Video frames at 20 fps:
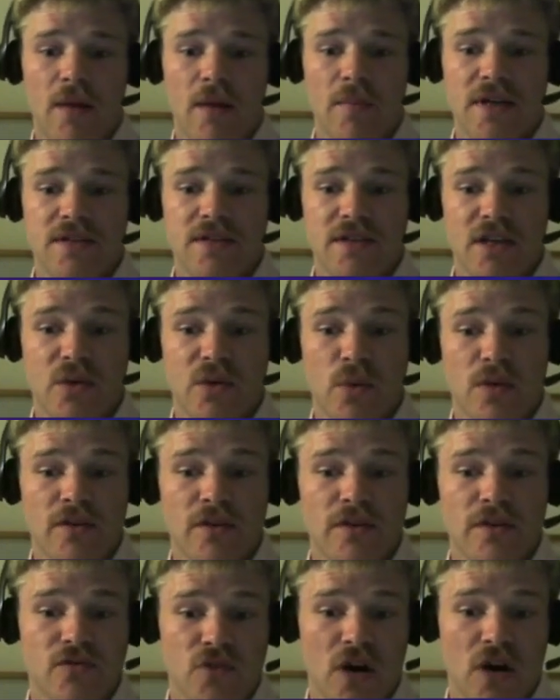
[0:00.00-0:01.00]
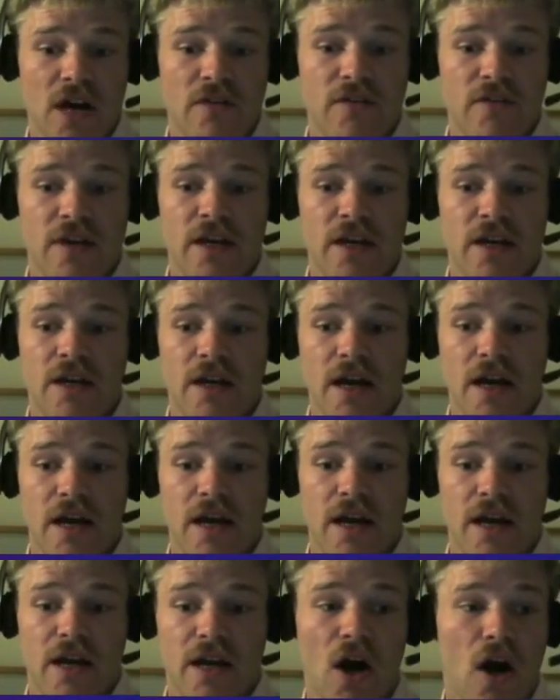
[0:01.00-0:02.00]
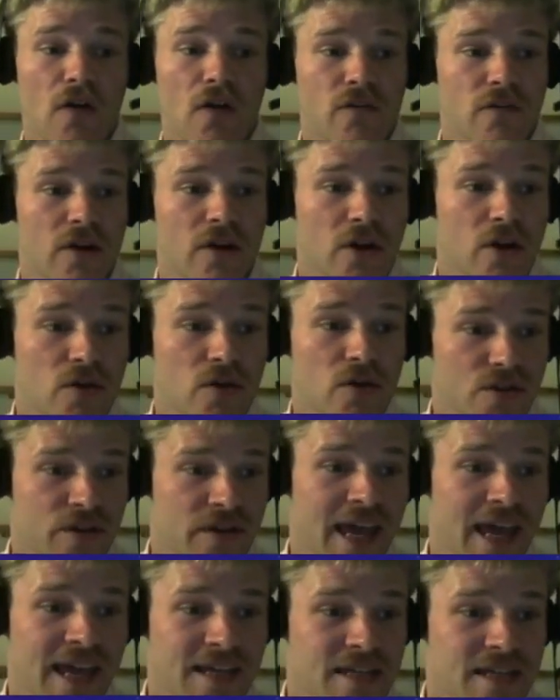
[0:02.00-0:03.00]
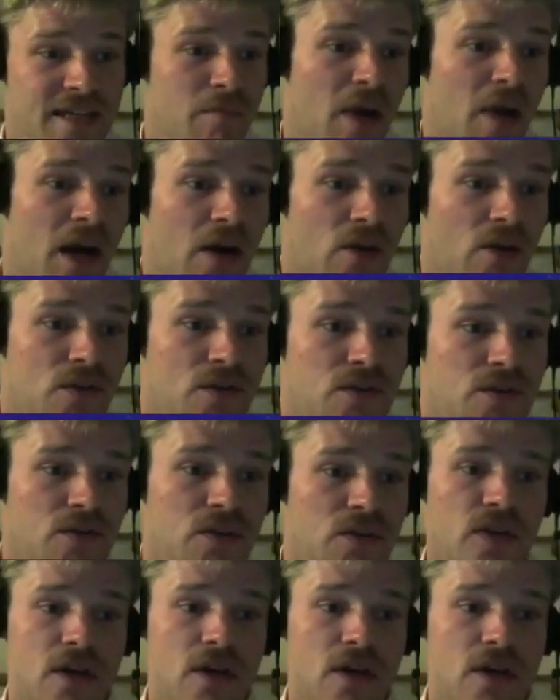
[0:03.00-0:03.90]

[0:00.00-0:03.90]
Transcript: is the equivalent of driving a car for around 180 miles.